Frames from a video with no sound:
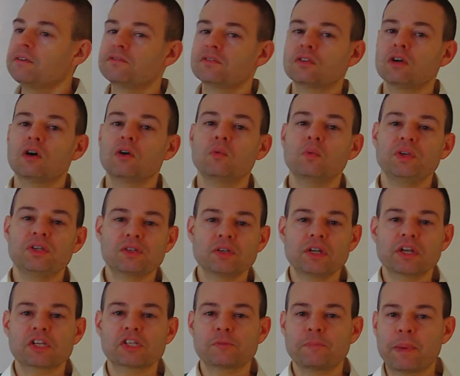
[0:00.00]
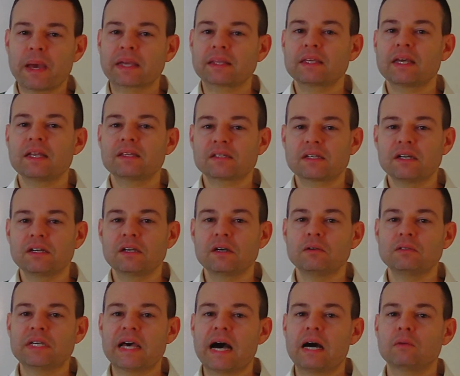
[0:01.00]
so we should expect that it's going to go
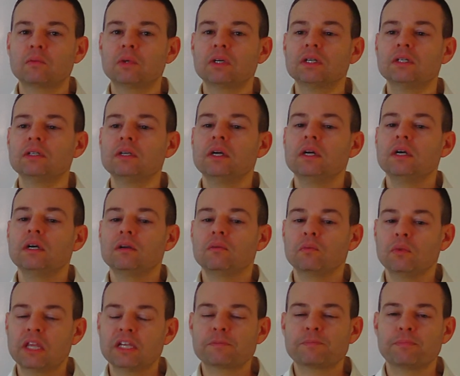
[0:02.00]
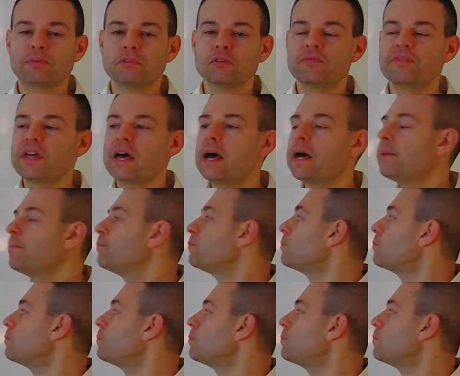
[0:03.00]
downward. Let's prove that.